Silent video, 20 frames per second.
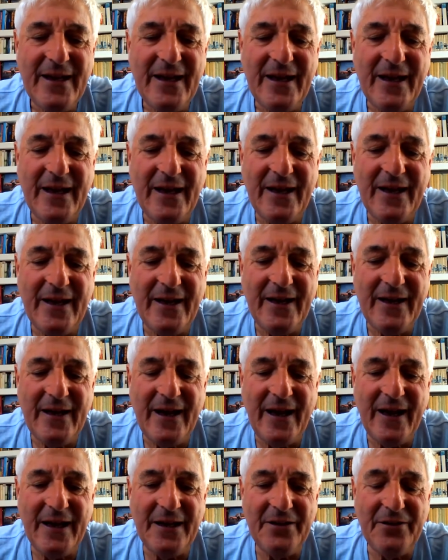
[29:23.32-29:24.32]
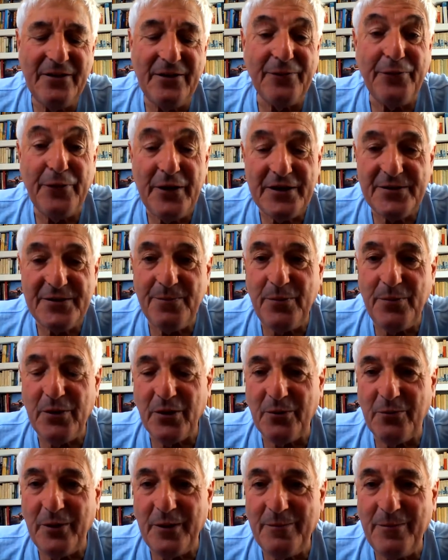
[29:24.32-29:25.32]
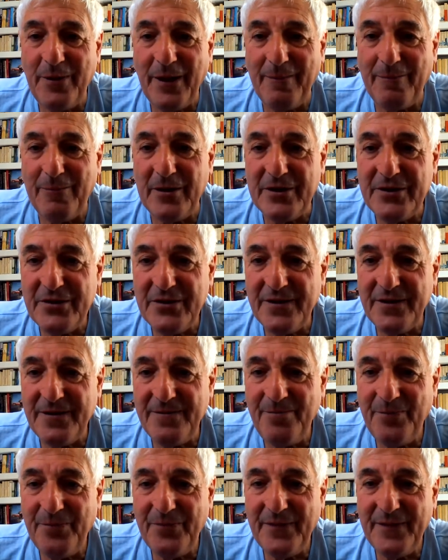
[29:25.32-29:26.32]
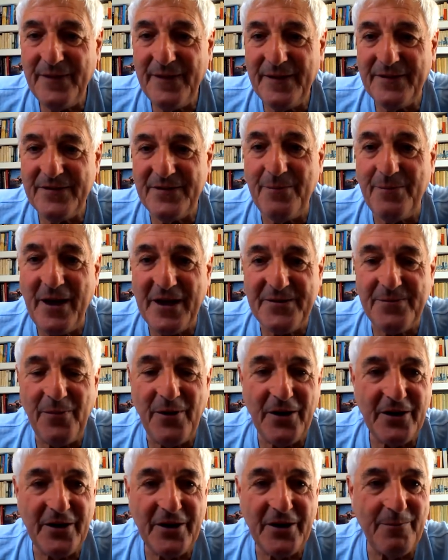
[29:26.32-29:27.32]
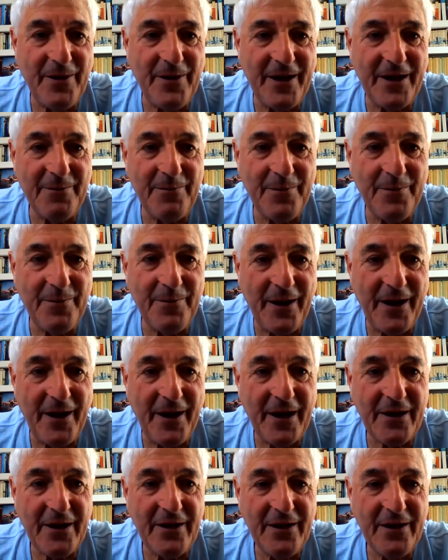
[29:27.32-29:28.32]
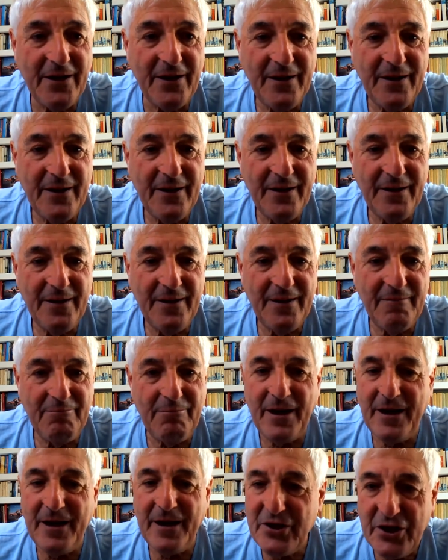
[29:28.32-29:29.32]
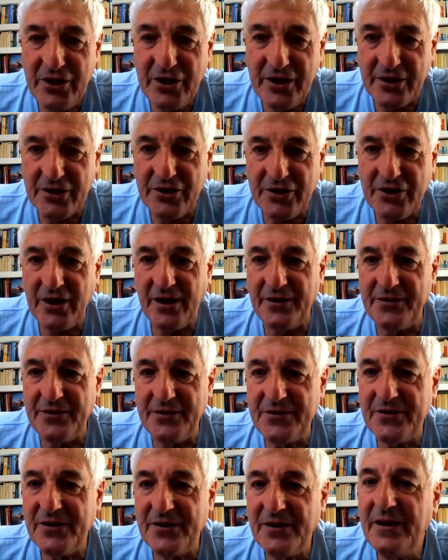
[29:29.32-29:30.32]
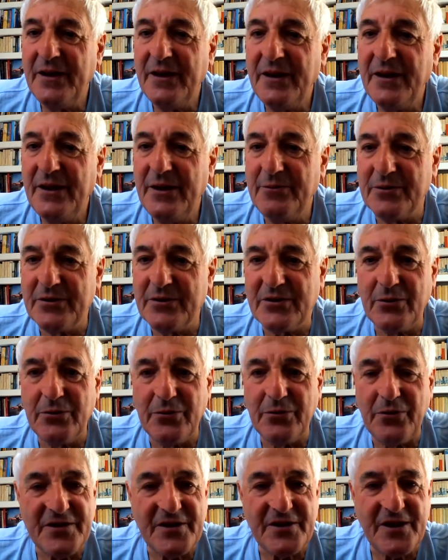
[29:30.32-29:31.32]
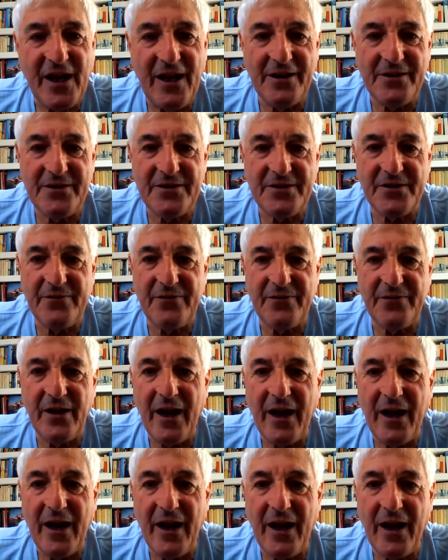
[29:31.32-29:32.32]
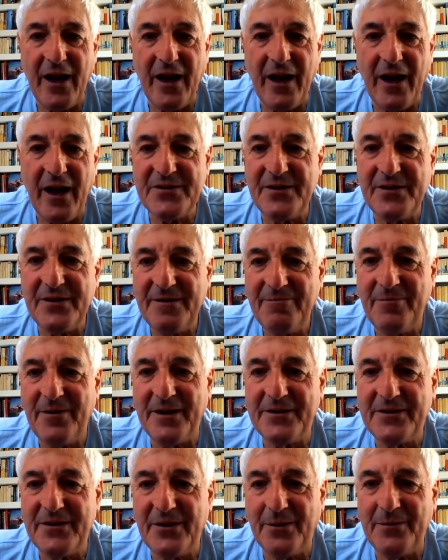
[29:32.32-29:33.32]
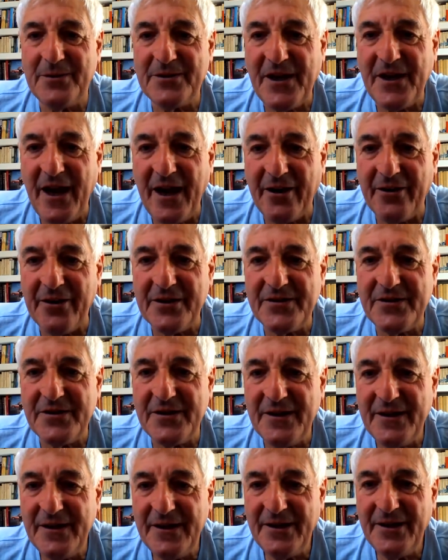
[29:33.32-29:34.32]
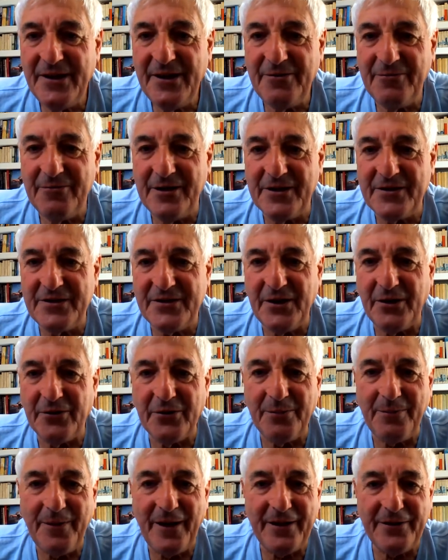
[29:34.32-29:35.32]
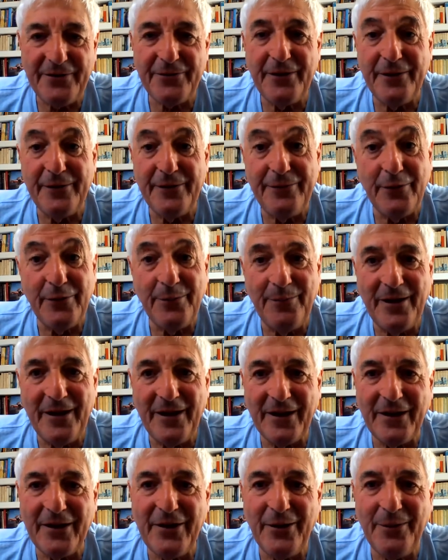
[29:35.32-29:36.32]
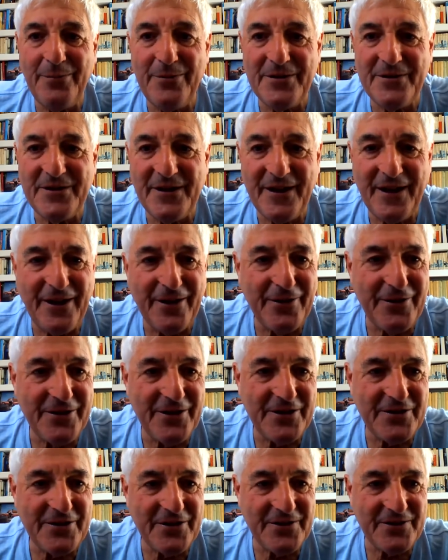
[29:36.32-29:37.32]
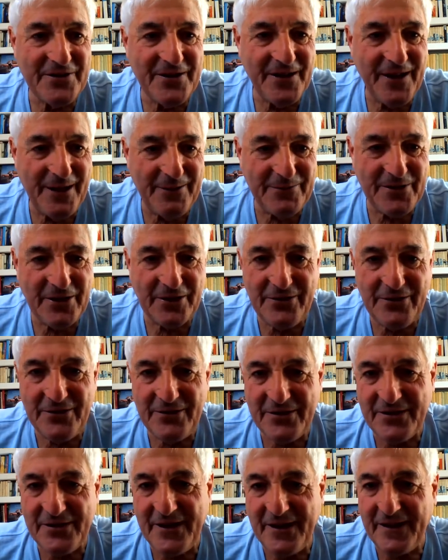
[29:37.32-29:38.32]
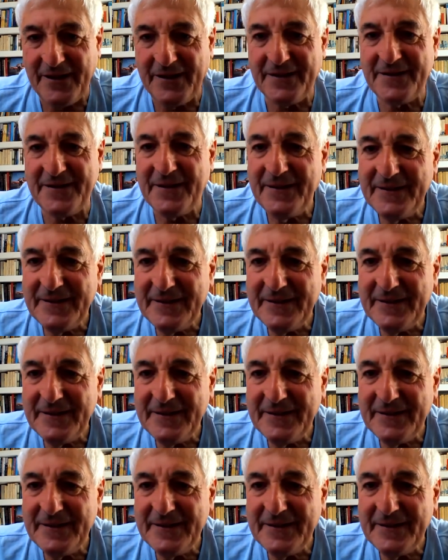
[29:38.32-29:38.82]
And the first book we published, it's a mass market paperback, by sheer chance, was called The Silence of the Lambs by Thomas Harris, which sold about 3 or 4 million copies in our edition. So that was a good start.